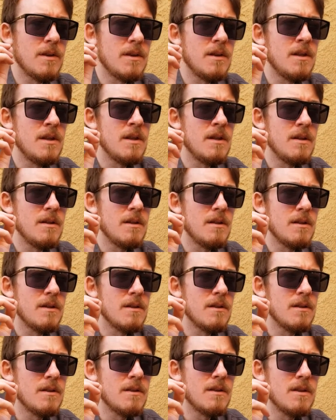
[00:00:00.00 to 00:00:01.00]
the
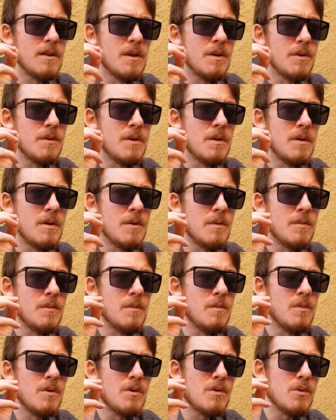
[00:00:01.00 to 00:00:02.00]

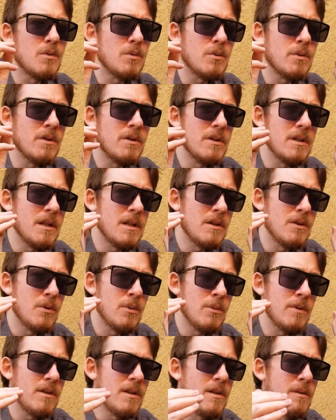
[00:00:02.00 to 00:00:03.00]

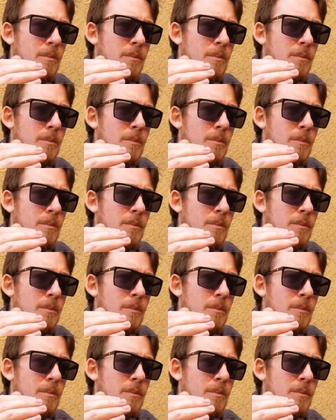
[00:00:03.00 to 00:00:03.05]
really